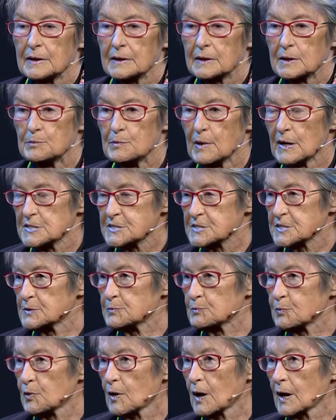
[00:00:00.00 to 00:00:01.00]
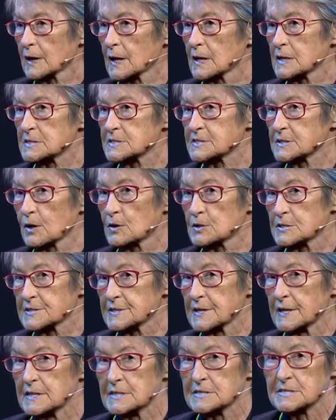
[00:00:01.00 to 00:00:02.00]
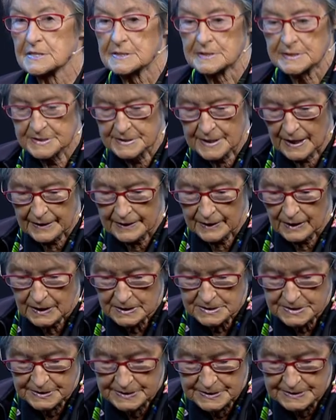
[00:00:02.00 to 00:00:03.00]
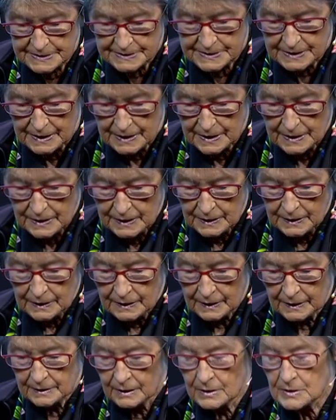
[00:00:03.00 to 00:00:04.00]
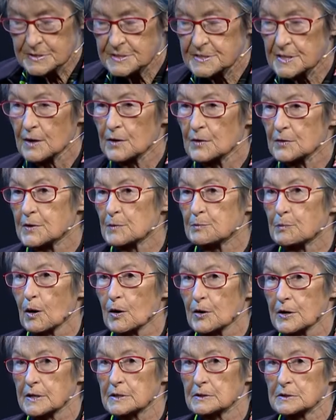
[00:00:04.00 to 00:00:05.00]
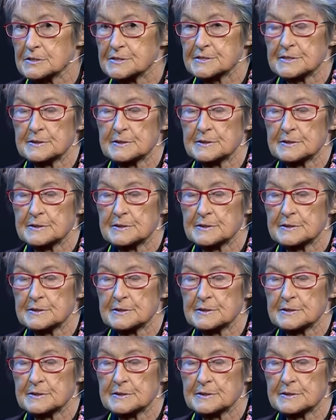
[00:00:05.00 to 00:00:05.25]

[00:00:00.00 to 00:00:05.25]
combustion products, carcinogens, dioxins. And also, the particles